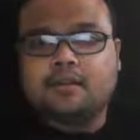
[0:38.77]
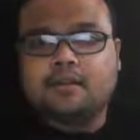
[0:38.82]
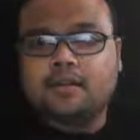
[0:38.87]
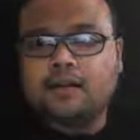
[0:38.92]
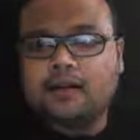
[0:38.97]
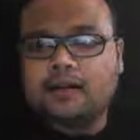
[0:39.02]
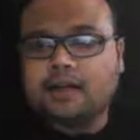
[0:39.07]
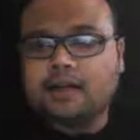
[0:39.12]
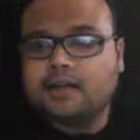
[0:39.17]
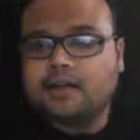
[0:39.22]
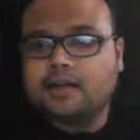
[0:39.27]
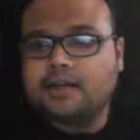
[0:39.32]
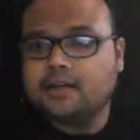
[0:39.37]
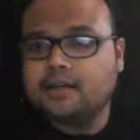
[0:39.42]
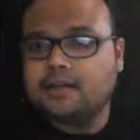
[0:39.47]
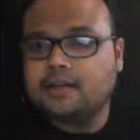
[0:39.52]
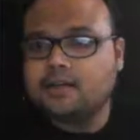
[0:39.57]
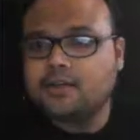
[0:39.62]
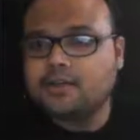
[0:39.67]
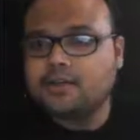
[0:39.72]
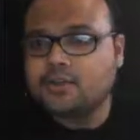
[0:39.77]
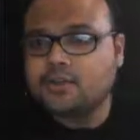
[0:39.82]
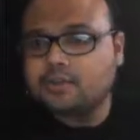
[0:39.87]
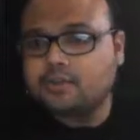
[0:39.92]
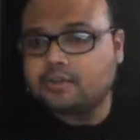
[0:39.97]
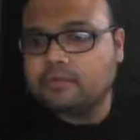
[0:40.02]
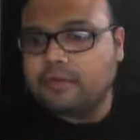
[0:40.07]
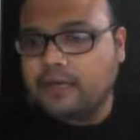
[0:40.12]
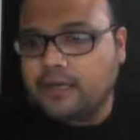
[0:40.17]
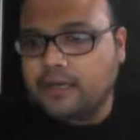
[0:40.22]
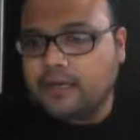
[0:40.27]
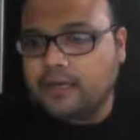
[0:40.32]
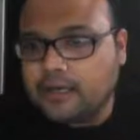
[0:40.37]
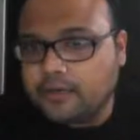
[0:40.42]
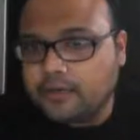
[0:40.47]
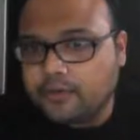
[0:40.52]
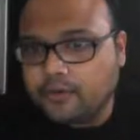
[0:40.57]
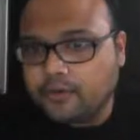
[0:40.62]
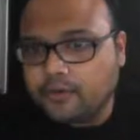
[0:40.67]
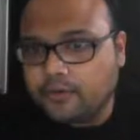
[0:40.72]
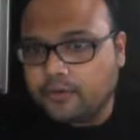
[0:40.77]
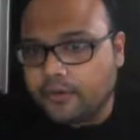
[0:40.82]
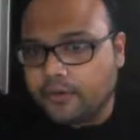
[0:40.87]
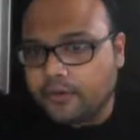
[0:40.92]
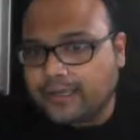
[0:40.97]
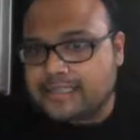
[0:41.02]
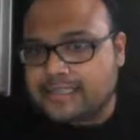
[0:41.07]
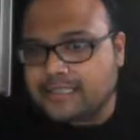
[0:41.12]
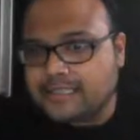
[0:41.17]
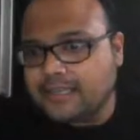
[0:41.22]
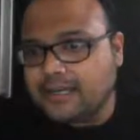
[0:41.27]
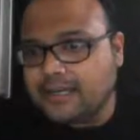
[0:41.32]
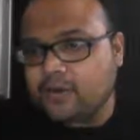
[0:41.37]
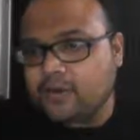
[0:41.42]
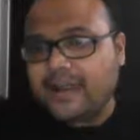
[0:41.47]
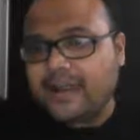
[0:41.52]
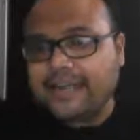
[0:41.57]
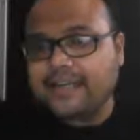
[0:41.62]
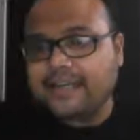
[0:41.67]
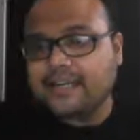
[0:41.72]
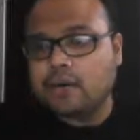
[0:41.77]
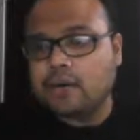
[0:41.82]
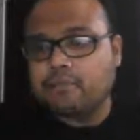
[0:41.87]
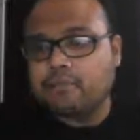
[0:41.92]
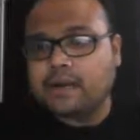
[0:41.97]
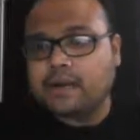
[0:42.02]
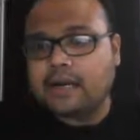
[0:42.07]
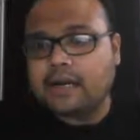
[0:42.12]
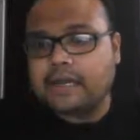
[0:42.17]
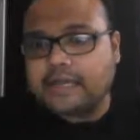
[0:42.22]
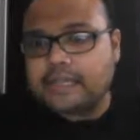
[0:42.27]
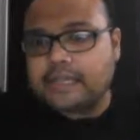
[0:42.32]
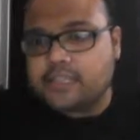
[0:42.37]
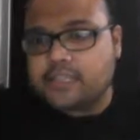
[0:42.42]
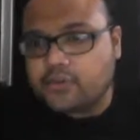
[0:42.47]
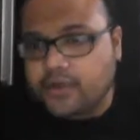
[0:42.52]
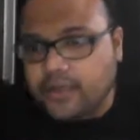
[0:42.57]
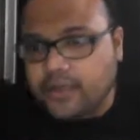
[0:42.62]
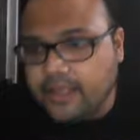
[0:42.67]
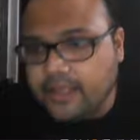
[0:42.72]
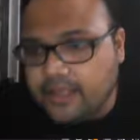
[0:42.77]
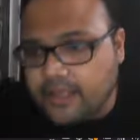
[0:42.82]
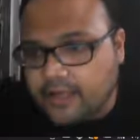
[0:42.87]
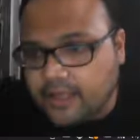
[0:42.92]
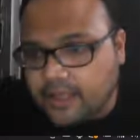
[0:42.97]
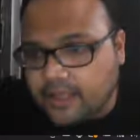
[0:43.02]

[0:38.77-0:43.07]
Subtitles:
We can see that right now market is trading at